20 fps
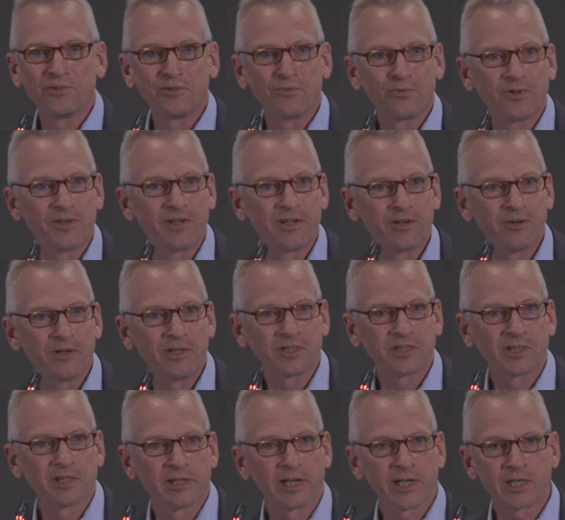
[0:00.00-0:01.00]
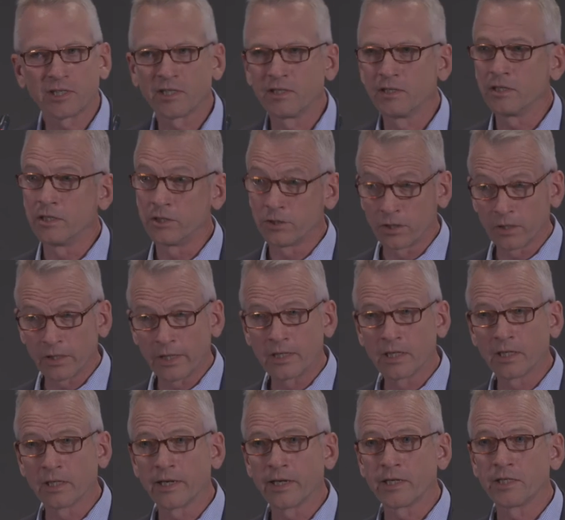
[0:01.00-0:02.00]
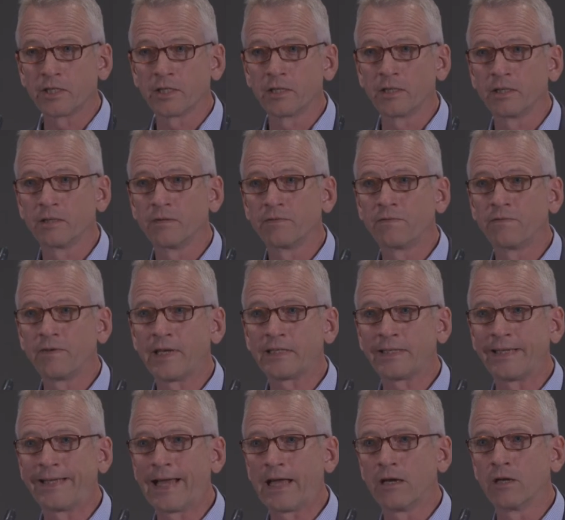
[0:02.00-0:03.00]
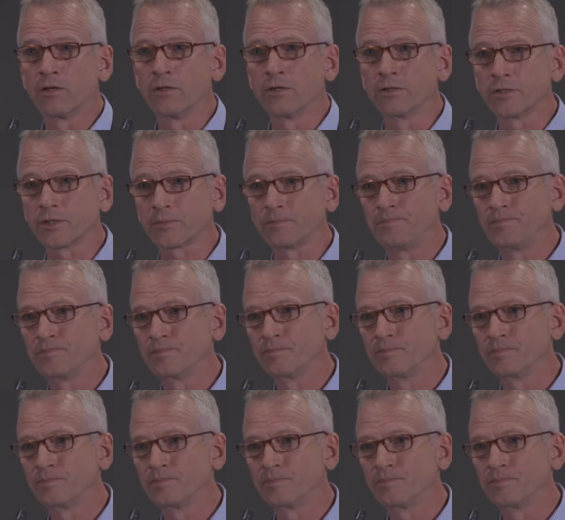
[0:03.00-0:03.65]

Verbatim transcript: of you will know his collection, his early collection, Fêtes Galantes,